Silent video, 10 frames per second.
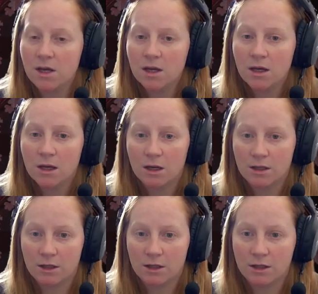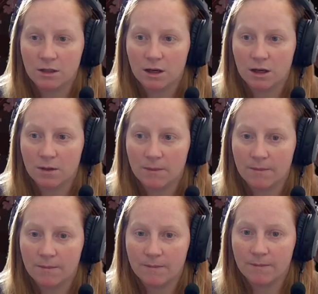And then
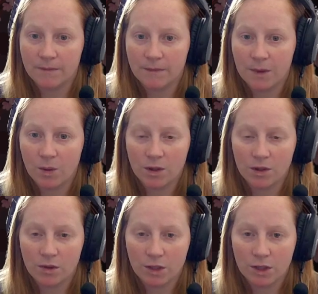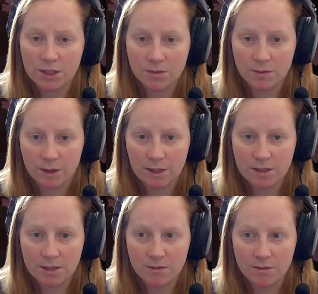we're going to go to custom commands
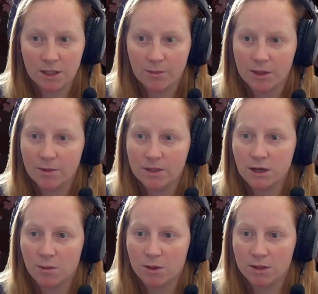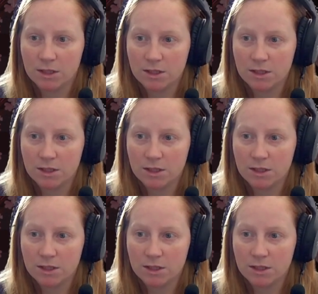in a minute, but I'm going to talk about these.